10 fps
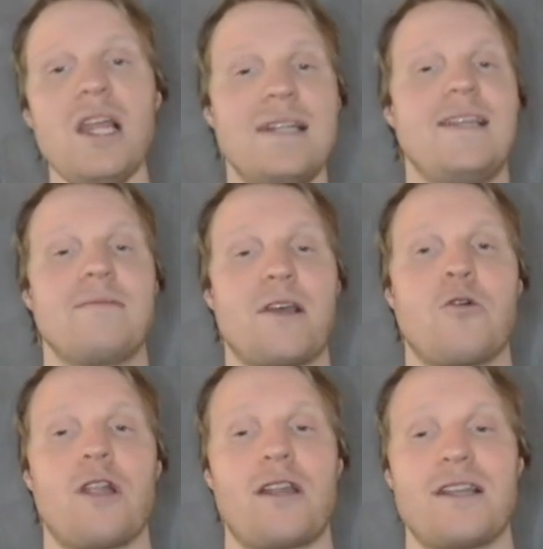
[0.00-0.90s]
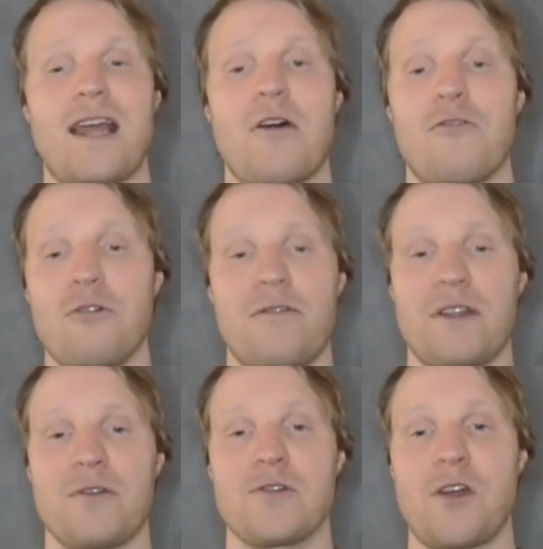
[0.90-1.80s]
It seems like Haaland is now fully
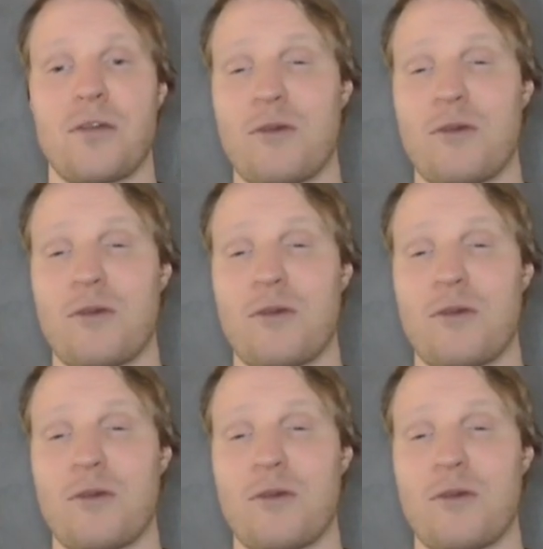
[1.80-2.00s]
fit to start,